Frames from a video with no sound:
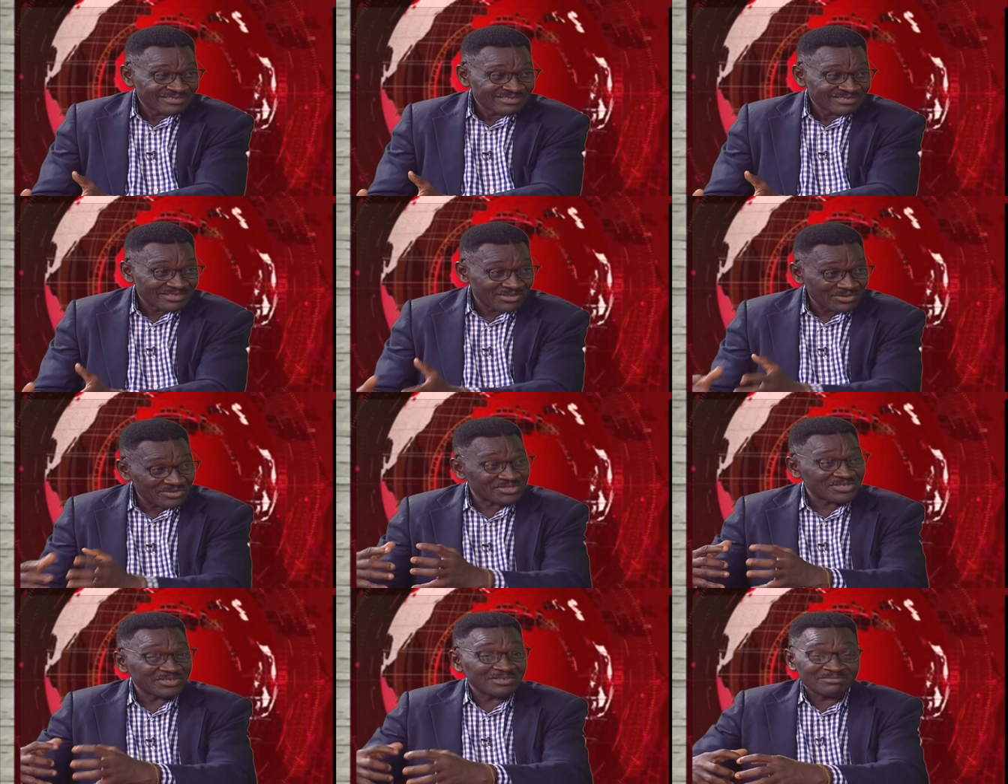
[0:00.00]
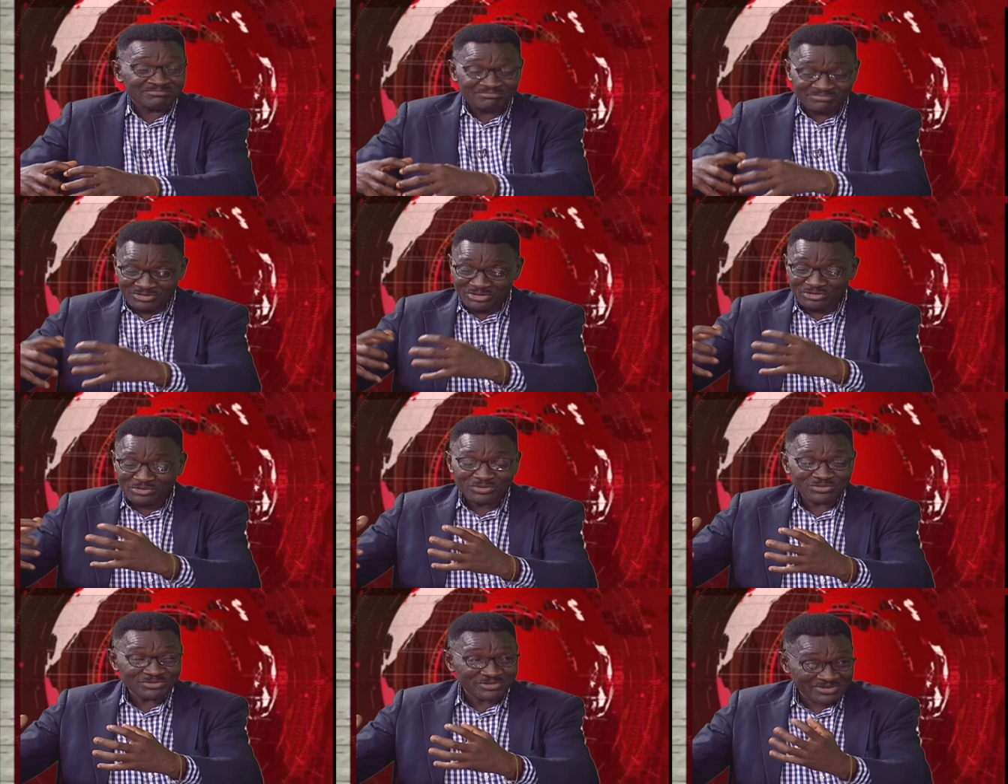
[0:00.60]
those you
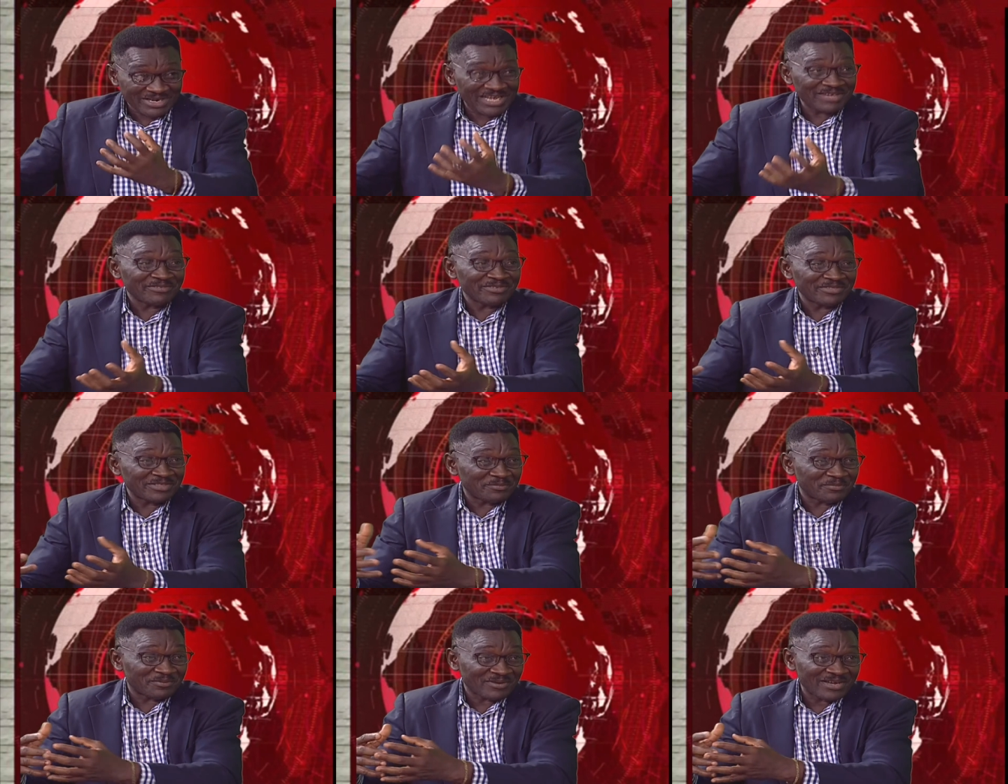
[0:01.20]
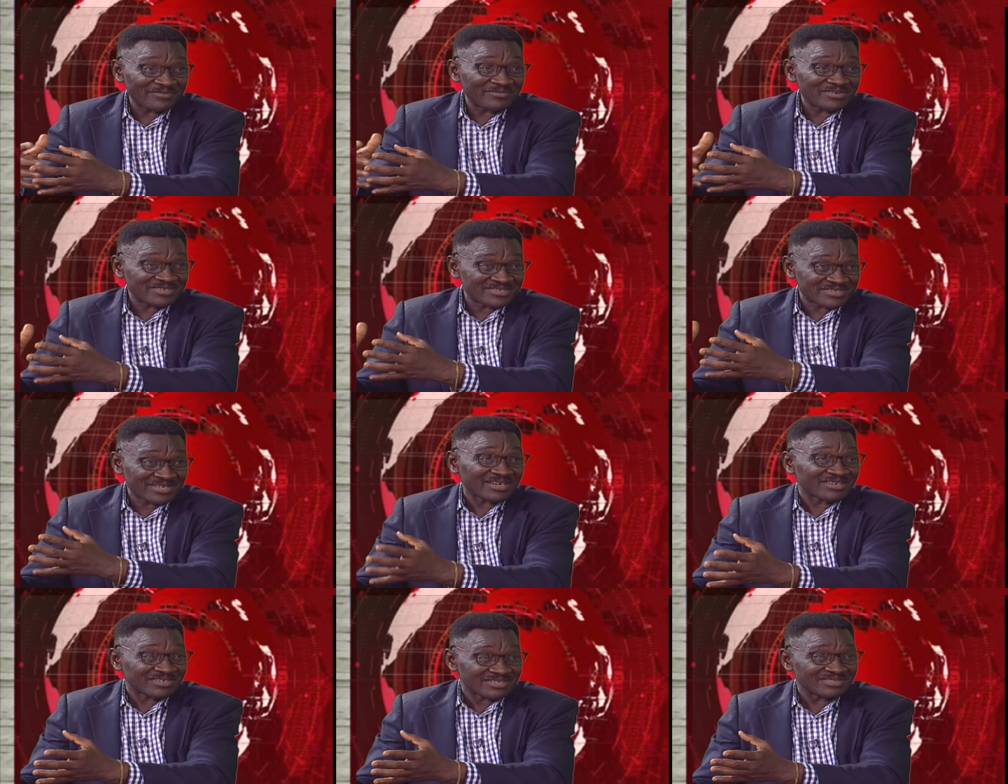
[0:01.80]
know, driving the private
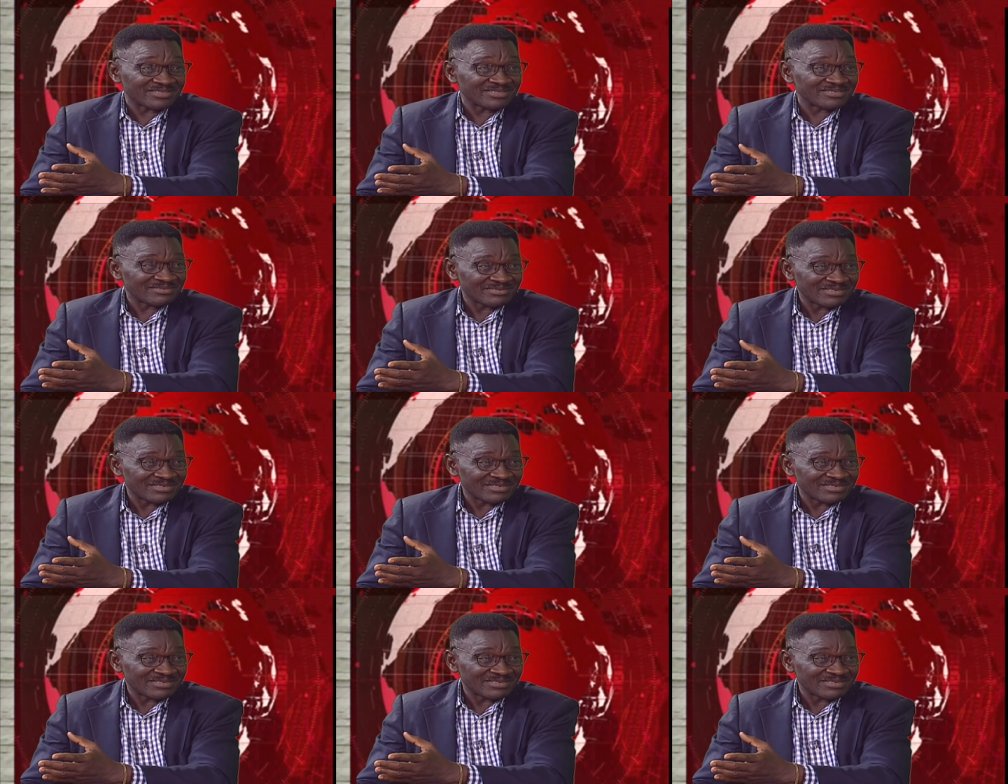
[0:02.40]
sector